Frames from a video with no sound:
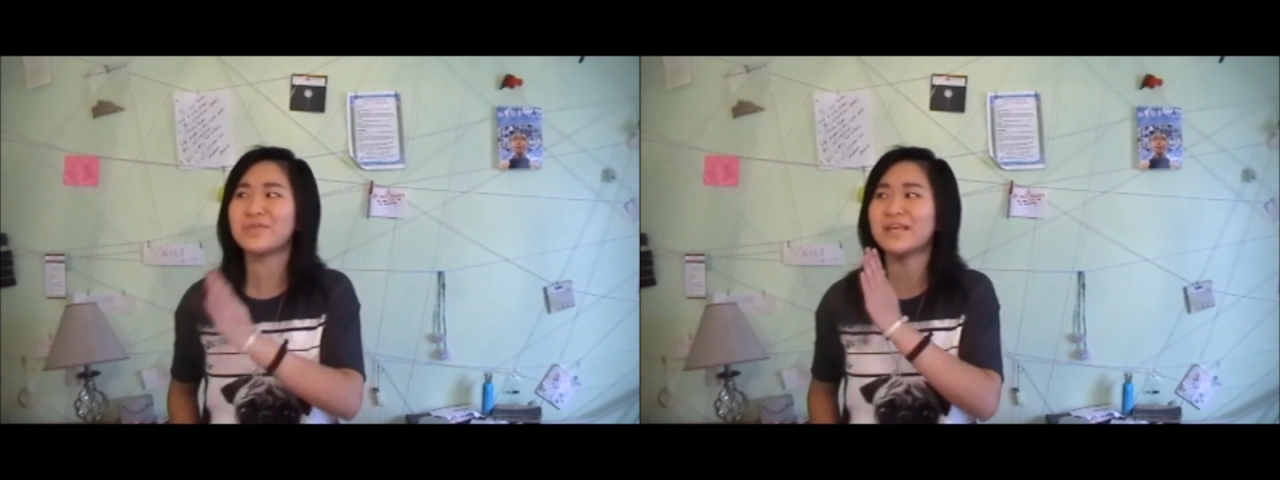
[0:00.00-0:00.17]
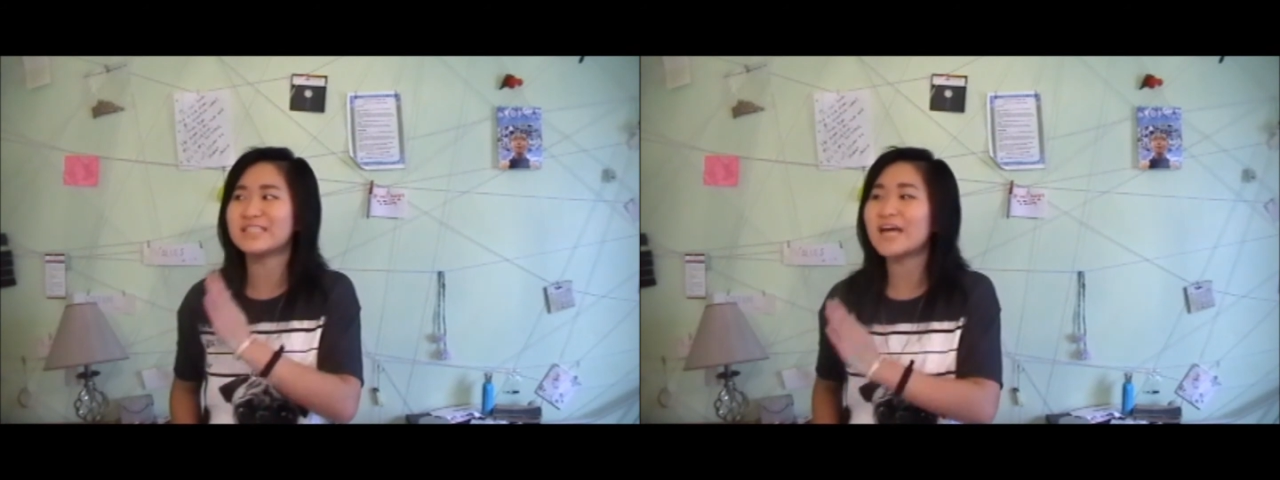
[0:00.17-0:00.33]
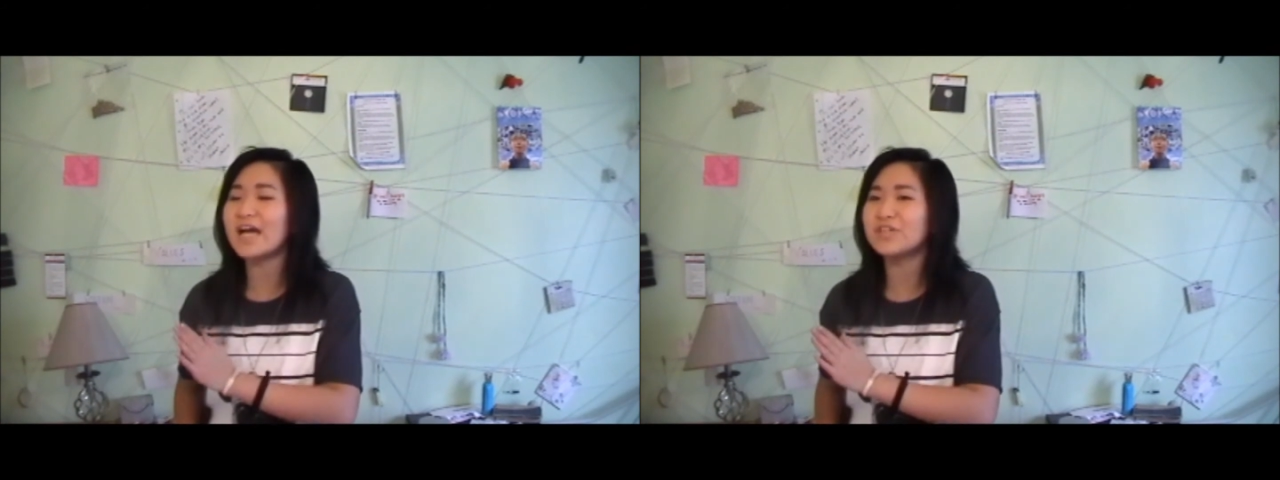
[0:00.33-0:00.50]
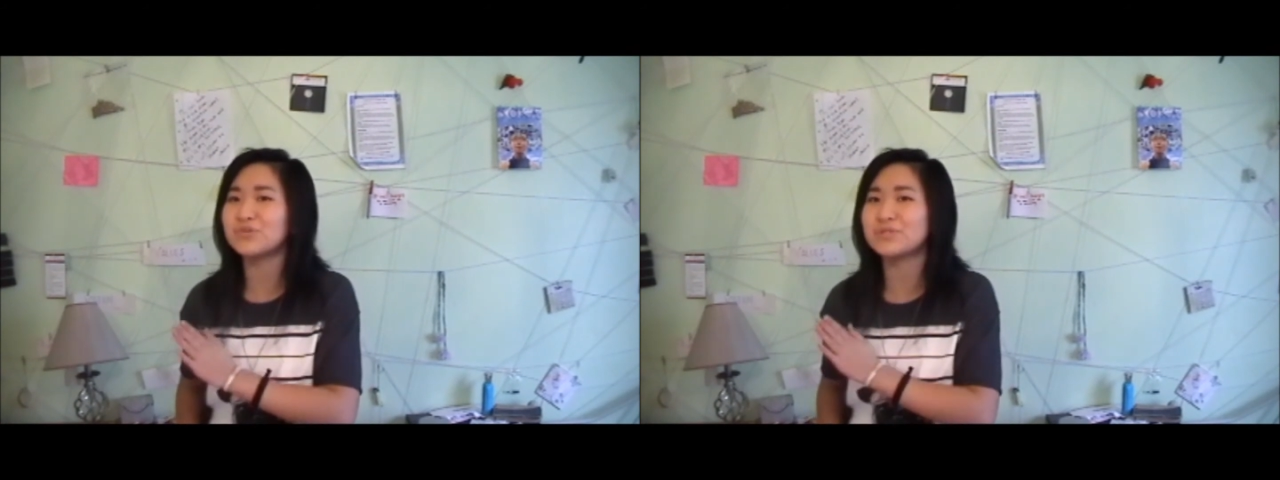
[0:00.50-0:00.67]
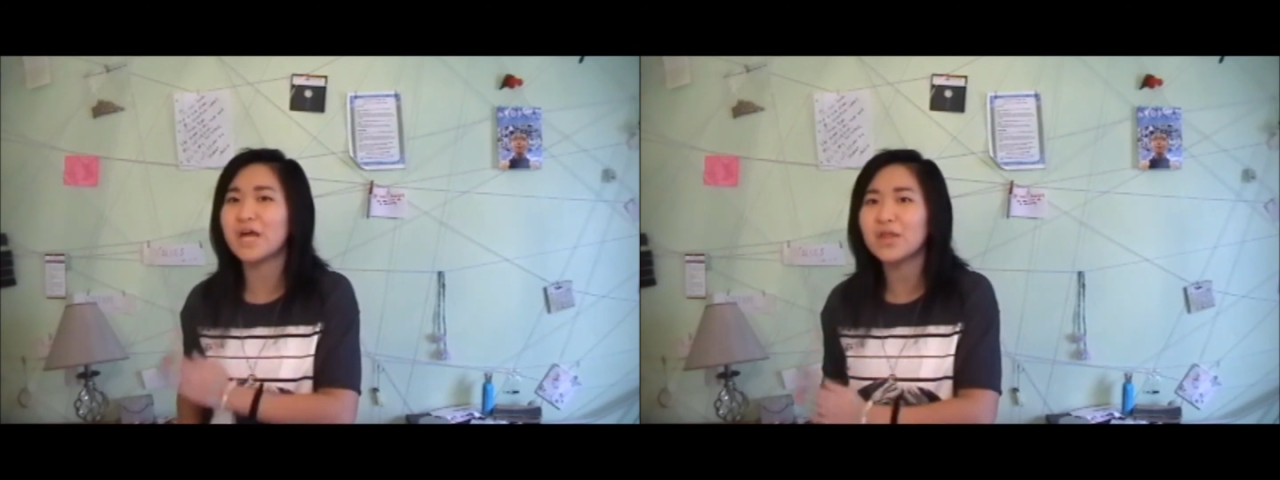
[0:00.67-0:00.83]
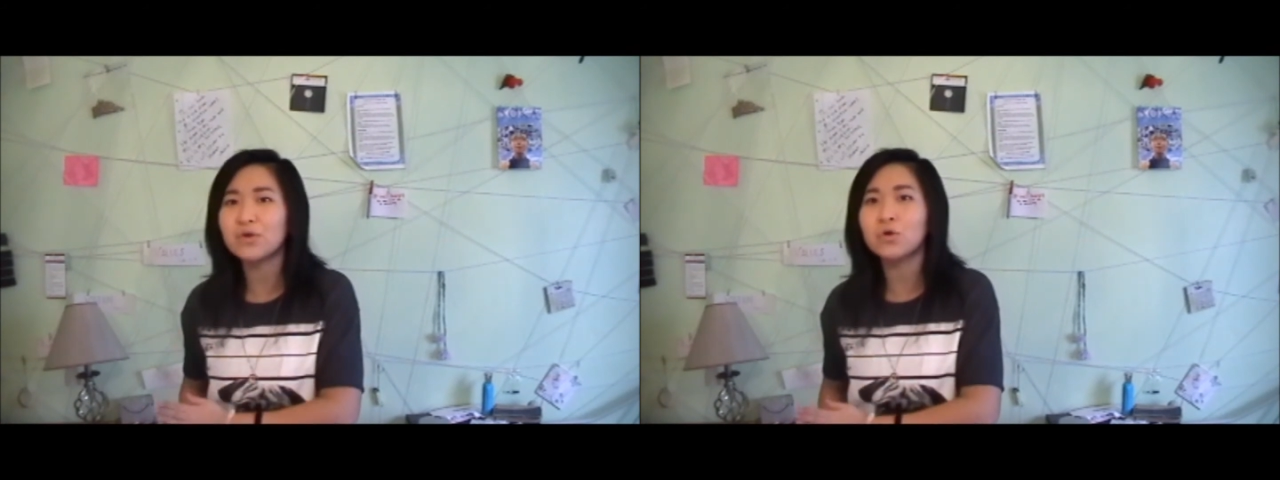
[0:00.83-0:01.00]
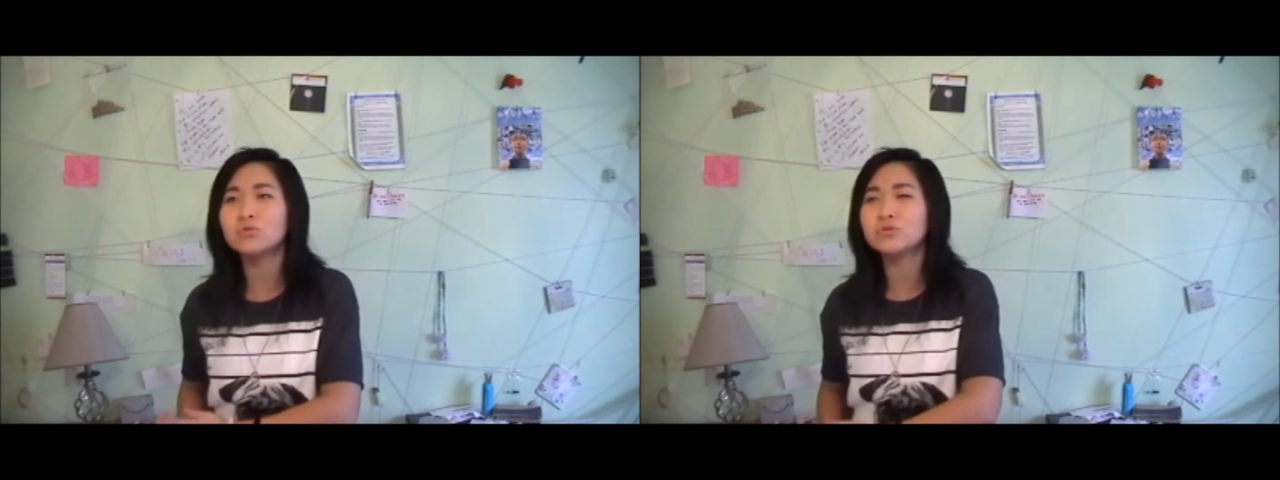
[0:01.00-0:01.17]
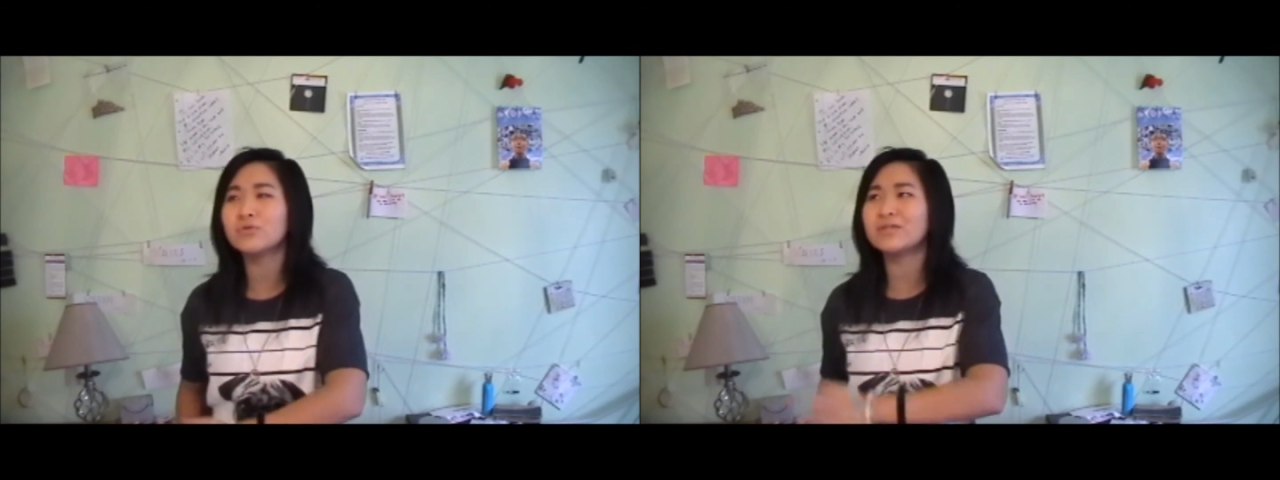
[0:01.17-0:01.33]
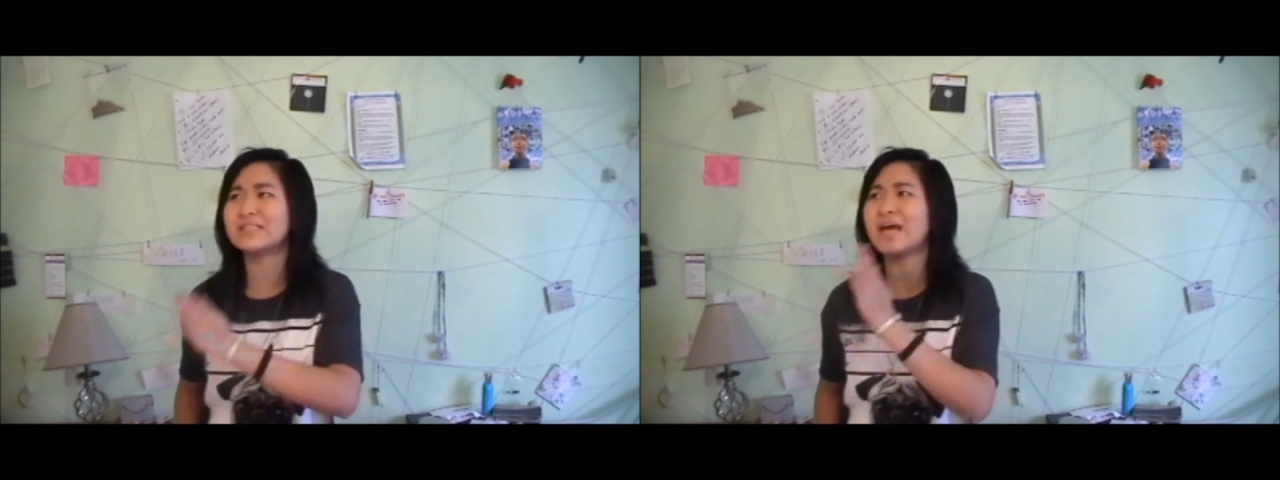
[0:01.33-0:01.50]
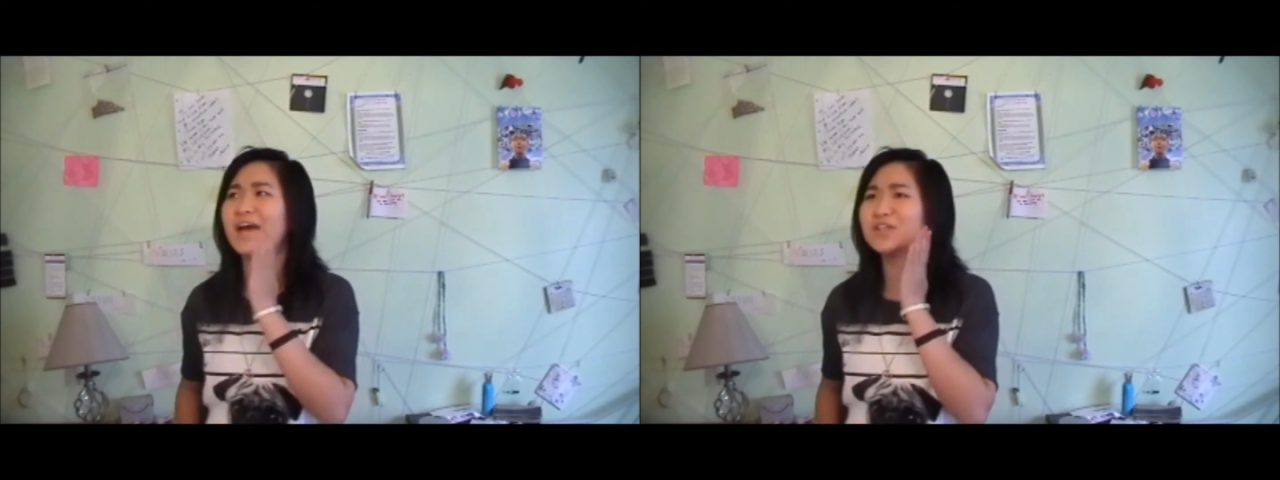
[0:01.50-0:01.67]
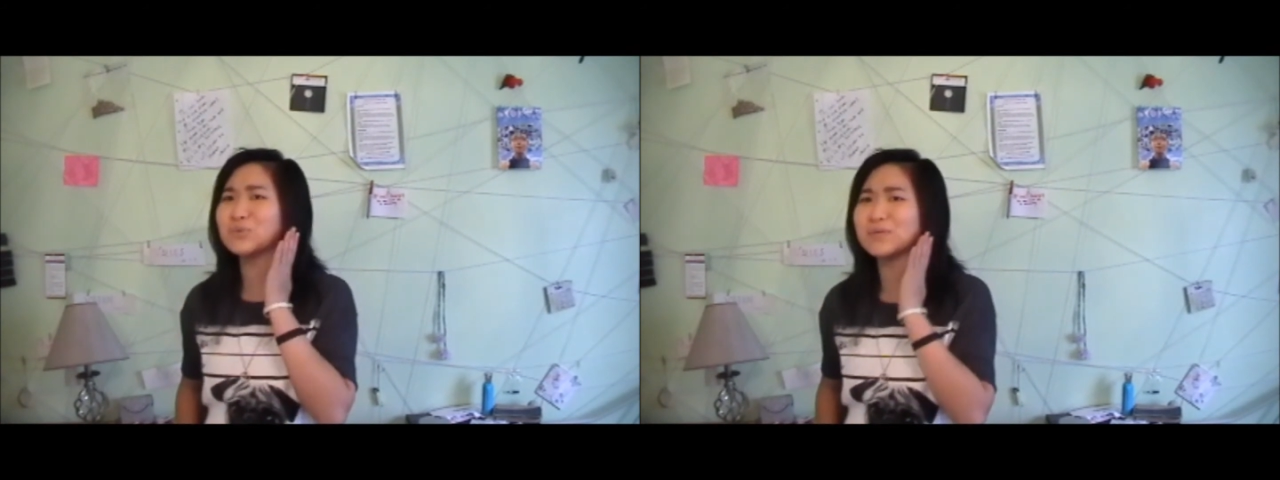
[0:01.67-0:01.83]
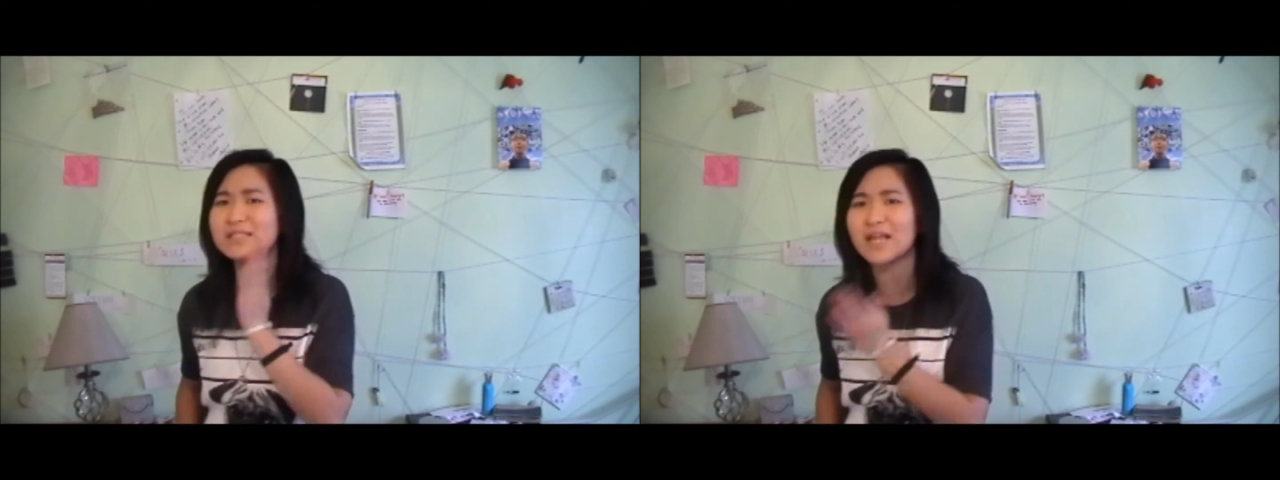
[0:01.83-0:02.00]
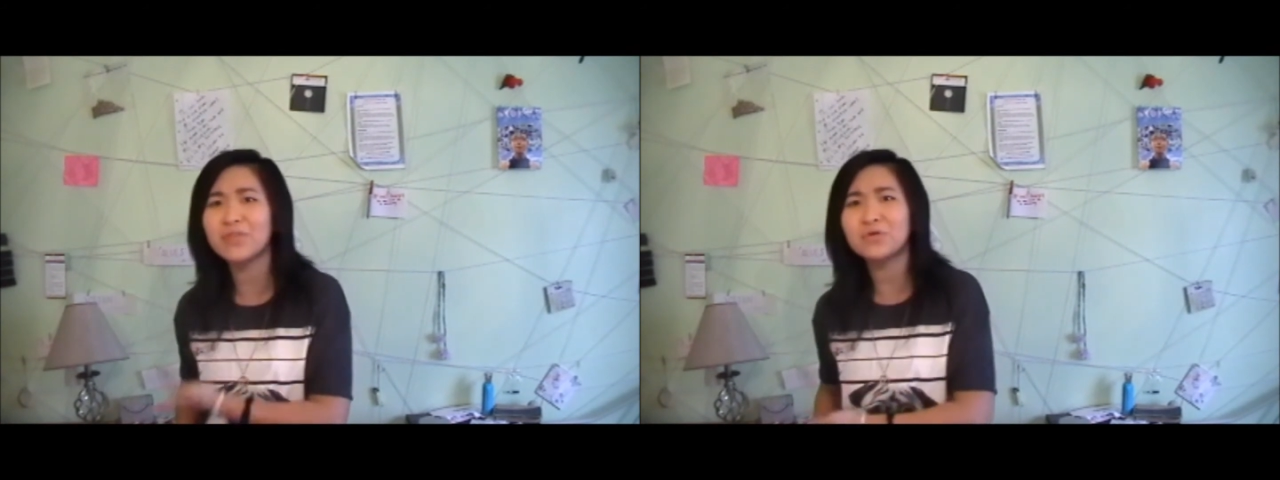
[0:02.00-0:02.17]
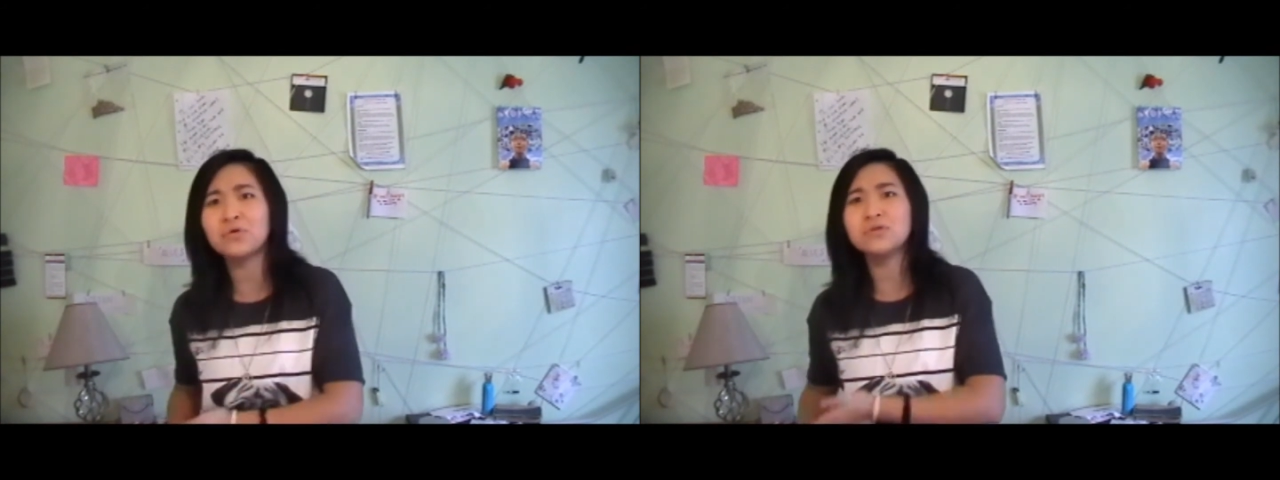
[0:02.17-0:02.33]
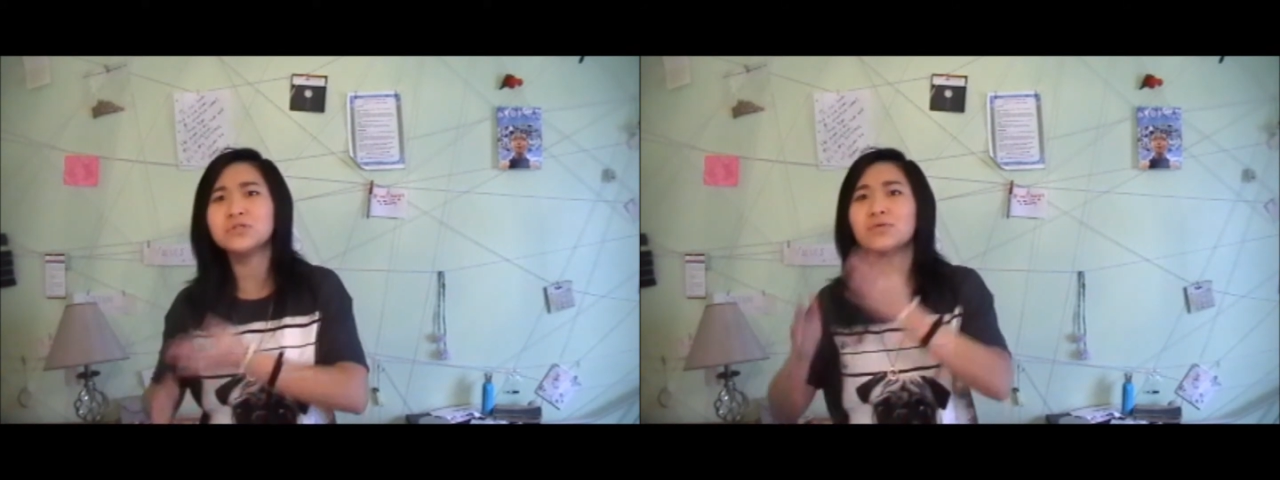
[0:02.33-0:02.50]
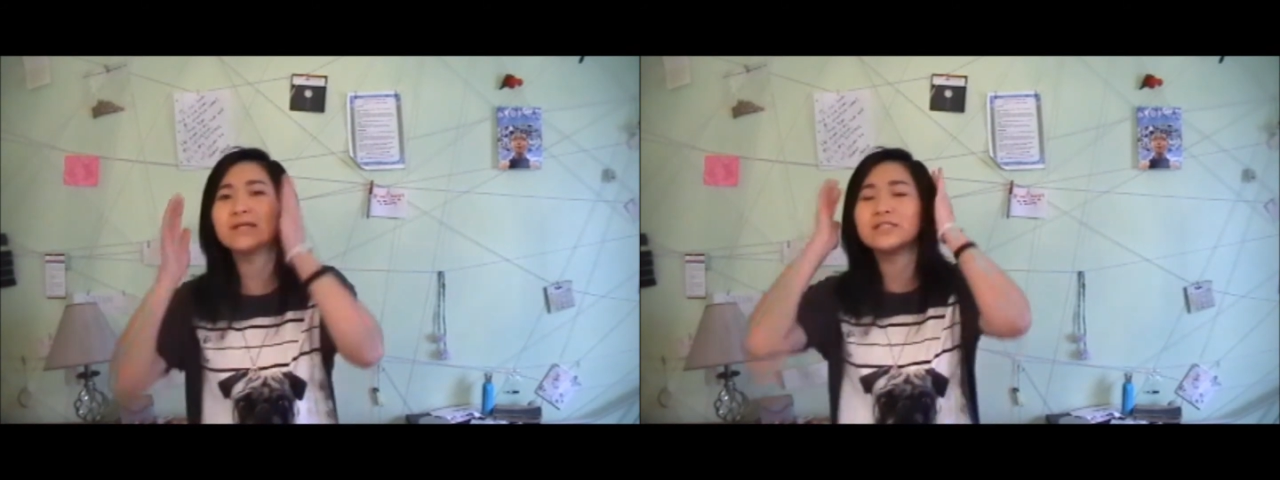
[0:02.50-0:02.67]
and that's tied to another whole note, and tied to another whole note.